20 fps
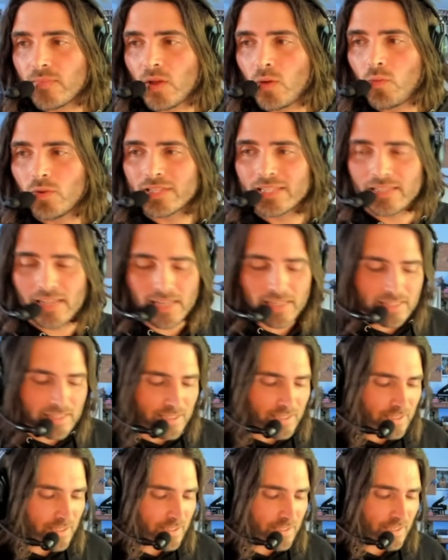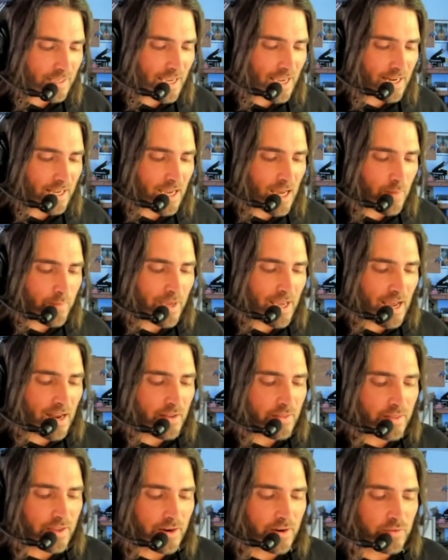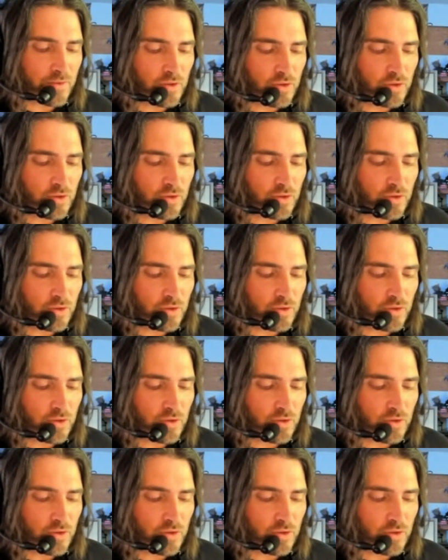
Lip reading: what's nice is kind of coming out of there,